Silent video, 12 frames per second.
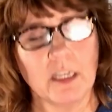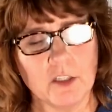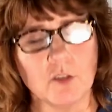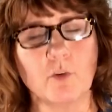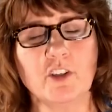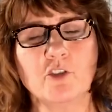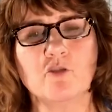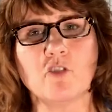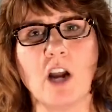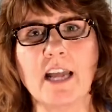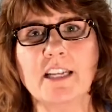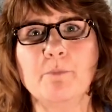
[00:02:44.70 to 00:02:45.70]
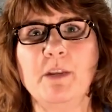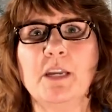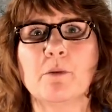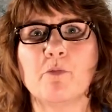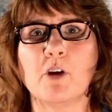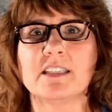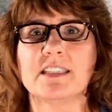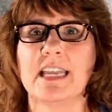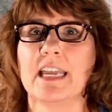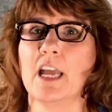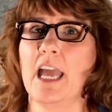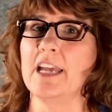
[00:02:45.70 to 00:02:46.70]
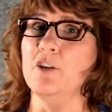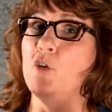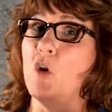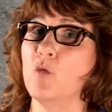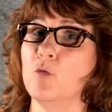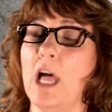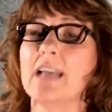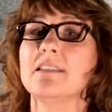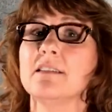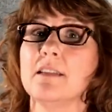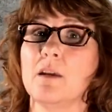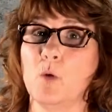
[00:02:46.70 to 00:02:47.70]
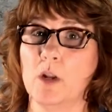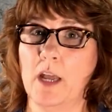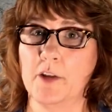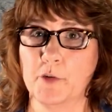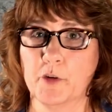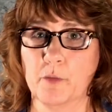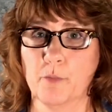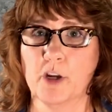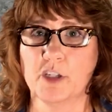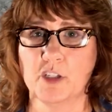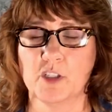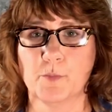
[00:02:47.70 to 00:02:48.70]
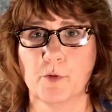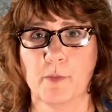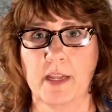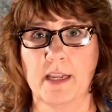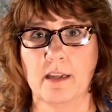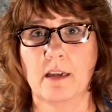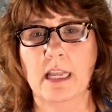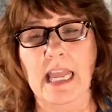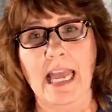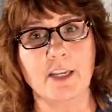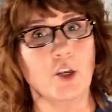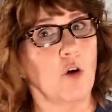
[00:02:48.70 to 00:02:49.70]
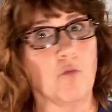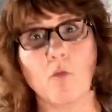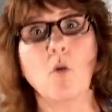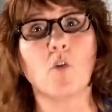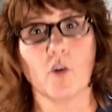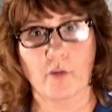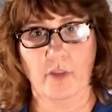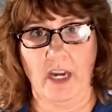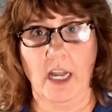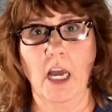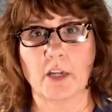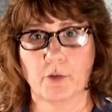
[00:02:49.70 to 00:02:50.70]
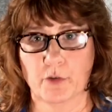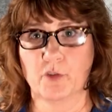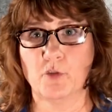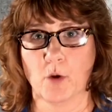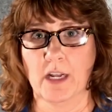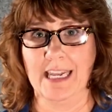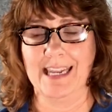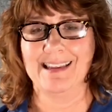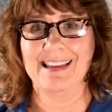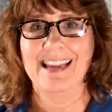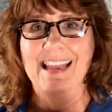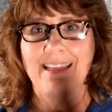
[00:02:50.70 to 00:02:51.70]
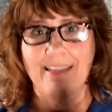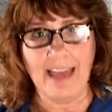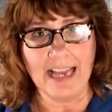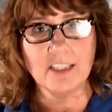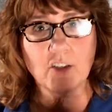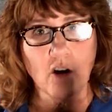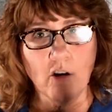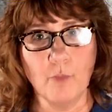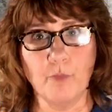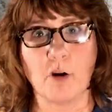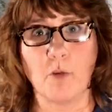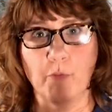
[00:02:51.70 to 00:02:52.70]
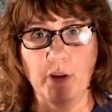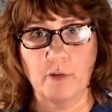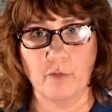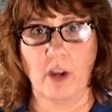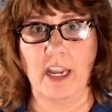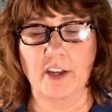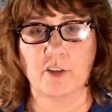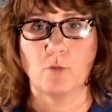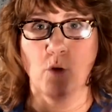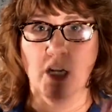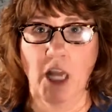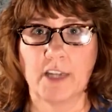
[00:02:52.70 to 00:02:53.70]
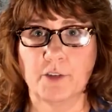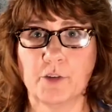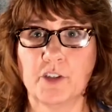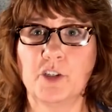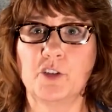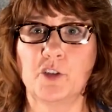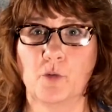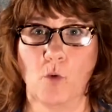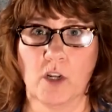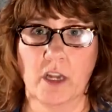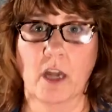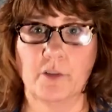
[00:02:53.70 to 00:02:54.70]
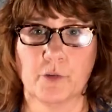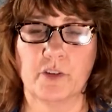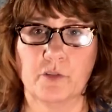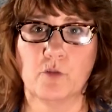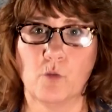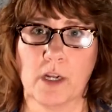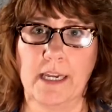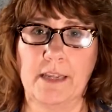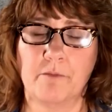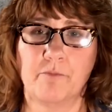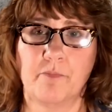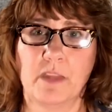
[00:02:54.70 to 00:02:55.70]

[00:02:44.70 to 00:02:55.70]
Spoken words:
So we should try to be compressing at no less than 100 compressions per minute and no more than 120. That's our appropriate range, 100 to 120.